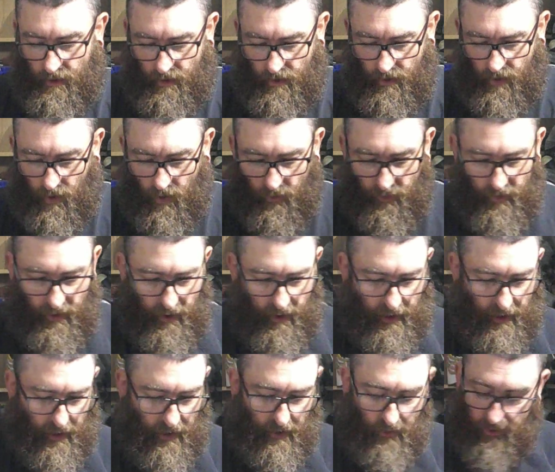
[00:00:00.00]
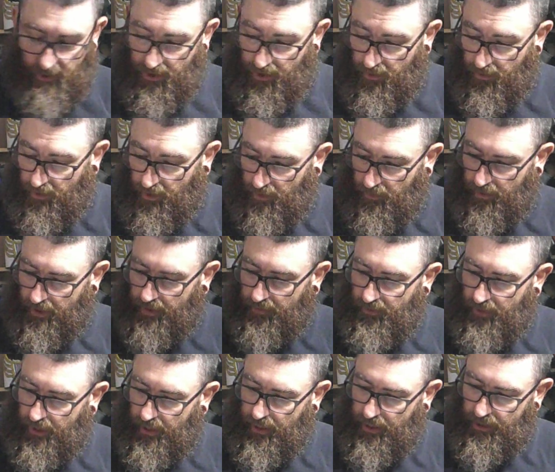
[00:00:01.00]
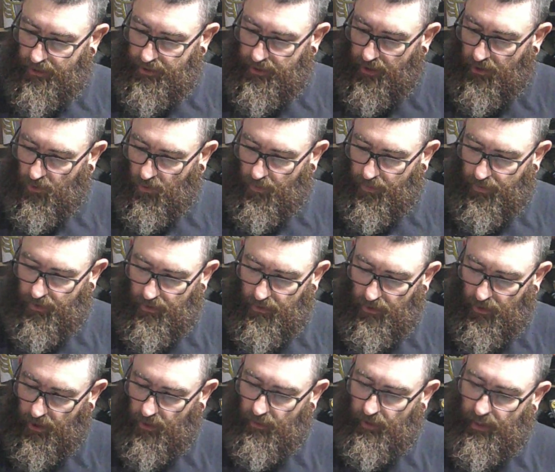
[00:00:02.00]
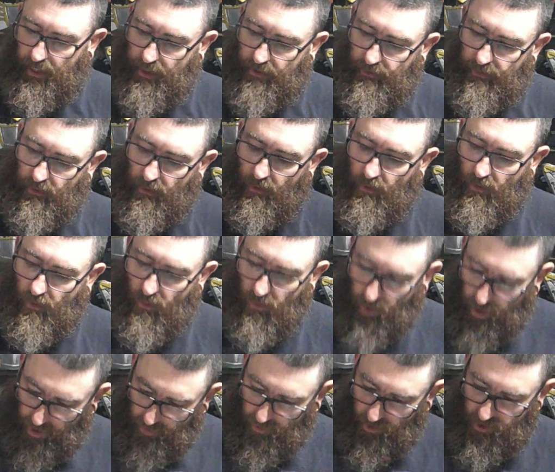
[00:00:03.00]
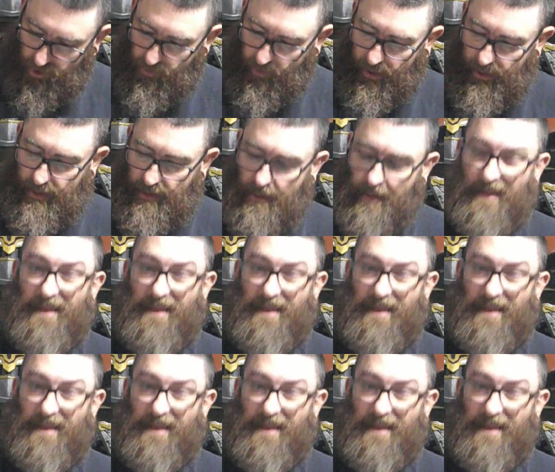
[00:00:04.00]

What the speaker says: hopefully in the new studio, whenever I get it set up, I will have way more space.